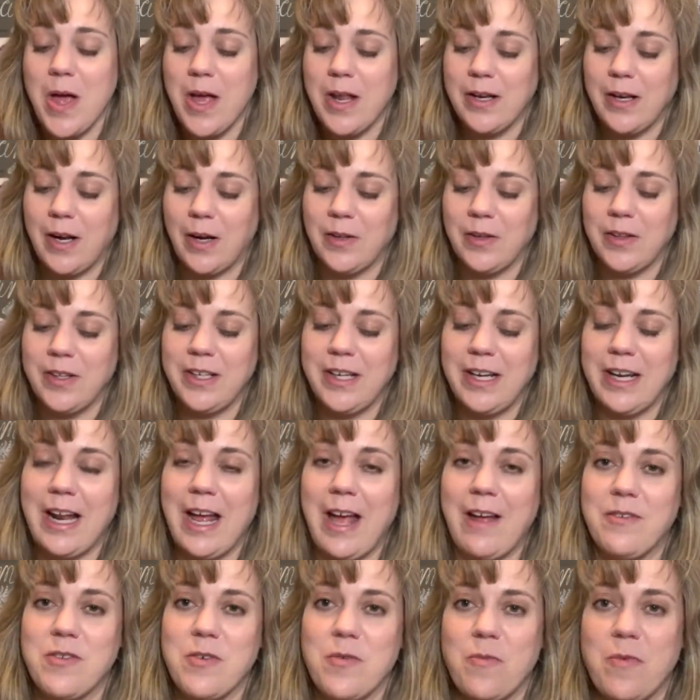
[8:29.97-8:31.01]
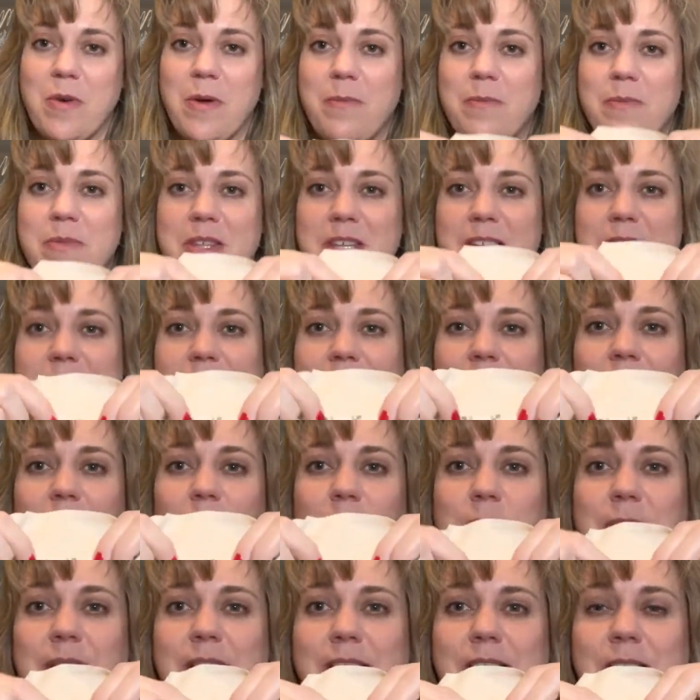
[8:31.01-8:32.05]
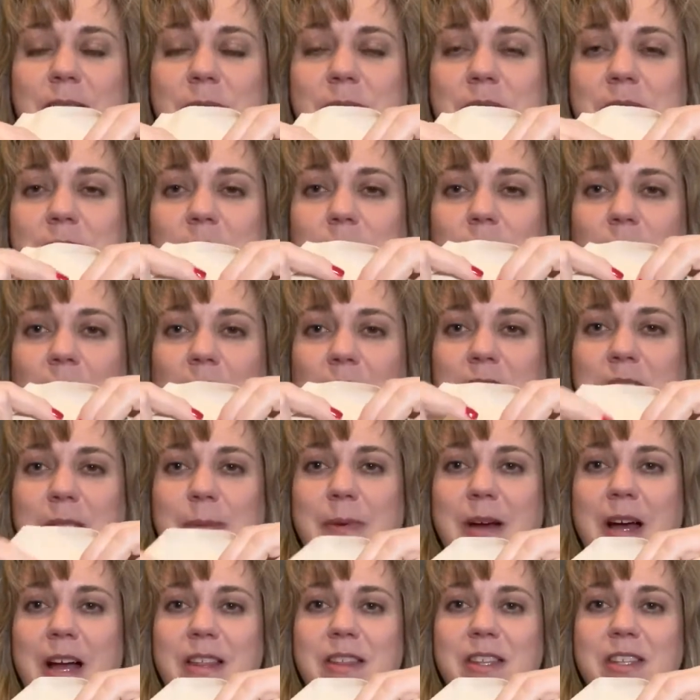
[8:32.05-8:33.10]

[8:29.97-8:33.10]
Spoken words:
not only did I have to rip this out because it was in the wrong spot,